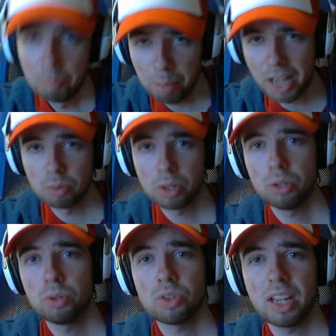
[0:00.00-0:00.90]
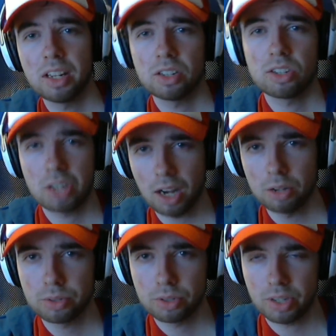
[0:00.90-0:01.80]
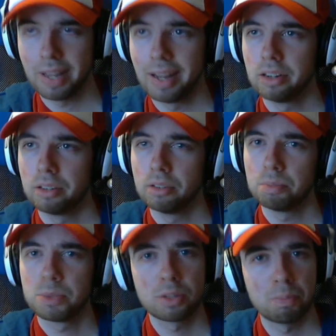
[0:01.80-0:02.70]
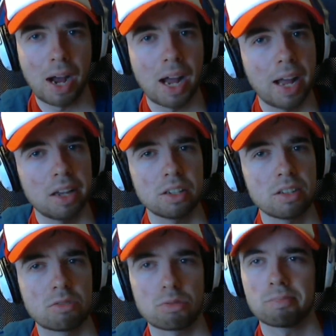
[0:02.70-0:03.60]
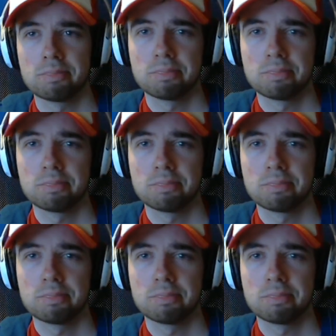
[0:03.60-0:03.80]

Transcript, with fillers: pyros and scouts and spies,